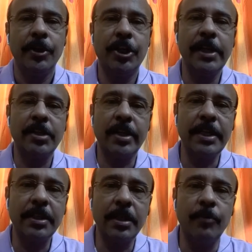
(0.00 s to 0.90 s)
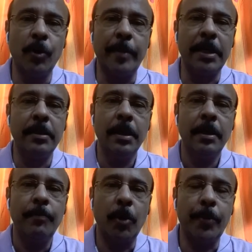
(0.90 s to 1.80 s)
sees a woman
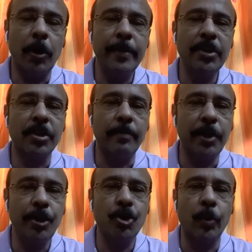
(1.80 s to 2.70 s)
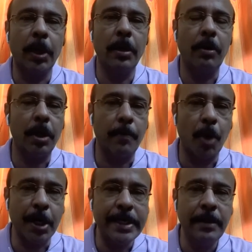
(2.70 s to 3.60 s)
performing some ritual on a
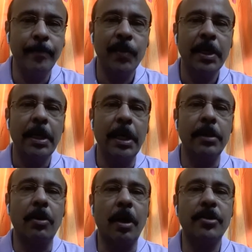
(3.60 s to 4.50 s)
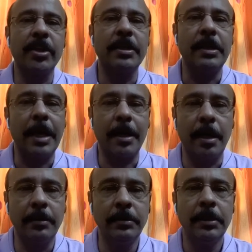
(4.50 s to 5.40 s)
body and calls it
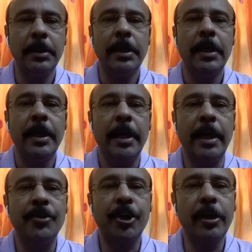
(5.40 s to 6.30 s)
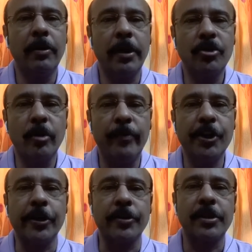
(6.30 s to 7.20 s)
Lakhan, and she also
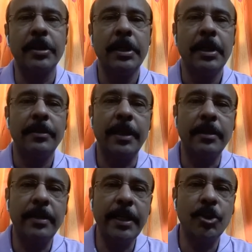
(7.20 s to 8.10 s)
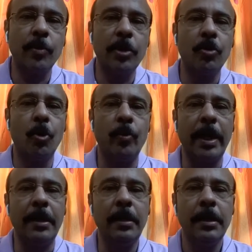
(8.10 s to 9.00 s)
wishes that things would go
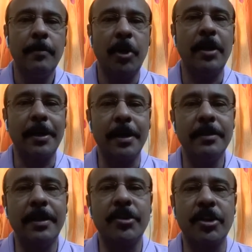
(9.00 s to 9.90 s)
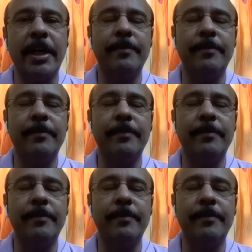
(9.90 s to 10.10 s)
well for Lakhan this time.